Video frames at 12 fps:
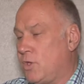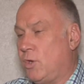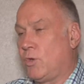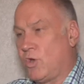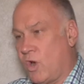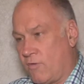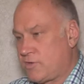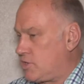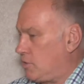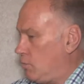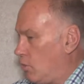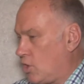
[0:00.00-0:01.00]
you can
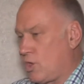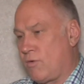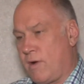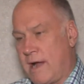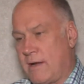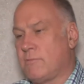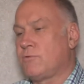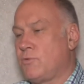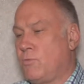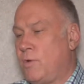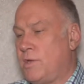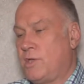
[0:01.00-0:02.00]
obviously walk around
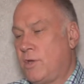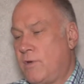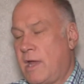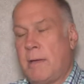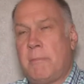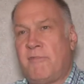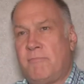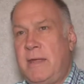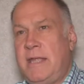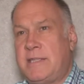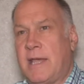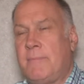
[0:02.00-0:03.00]
with your Emf
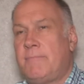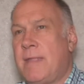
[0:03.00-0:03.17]
meter.